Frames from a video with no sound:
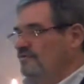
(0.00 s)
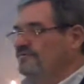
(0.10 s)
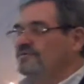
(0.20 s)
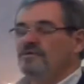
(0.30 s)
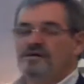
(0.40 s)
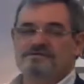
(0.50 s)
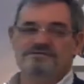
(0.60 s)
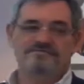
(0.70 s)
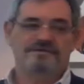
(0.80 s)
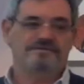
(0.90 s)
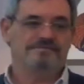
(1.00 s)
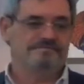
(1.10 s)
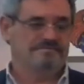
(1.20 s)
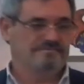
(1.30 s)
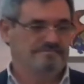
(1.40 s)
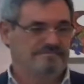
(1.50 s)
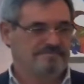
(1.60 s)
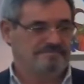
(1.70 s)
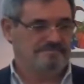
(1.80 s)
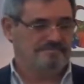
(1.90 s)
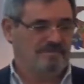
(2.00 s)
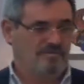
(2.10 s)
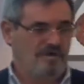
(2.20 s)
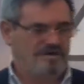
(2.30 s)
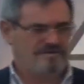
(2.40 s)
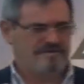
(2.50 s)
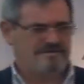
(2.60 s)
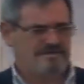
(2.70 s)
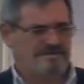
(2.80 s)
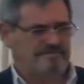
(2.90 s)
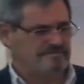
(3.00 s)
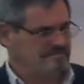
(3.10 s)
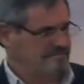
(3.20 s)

or a few locks of hair. Why are they there?